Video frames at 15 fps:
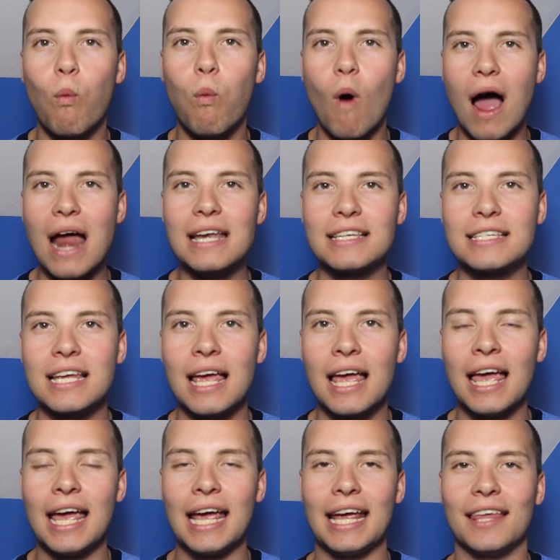What
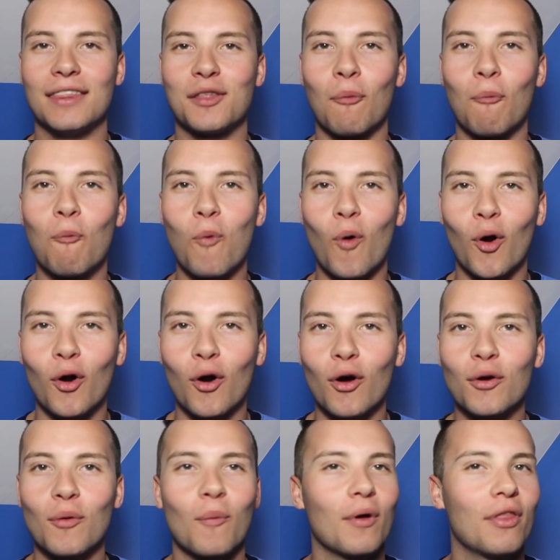in the
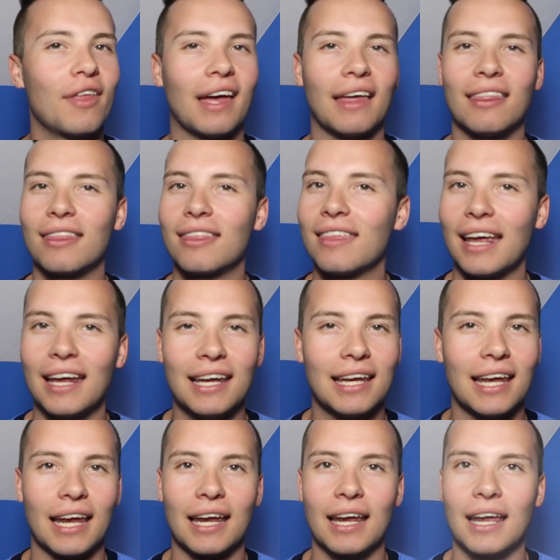world were they
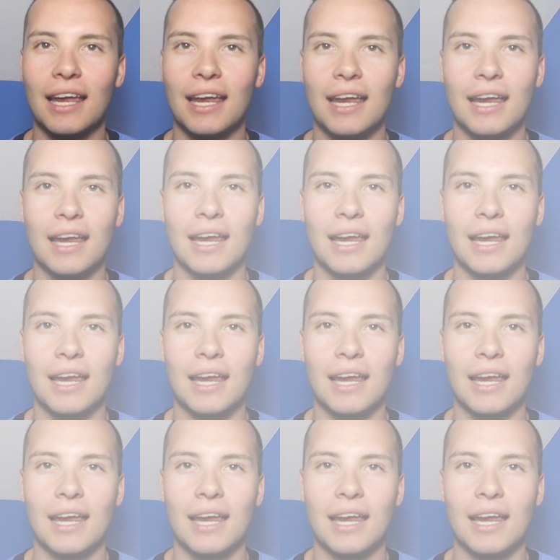thinking?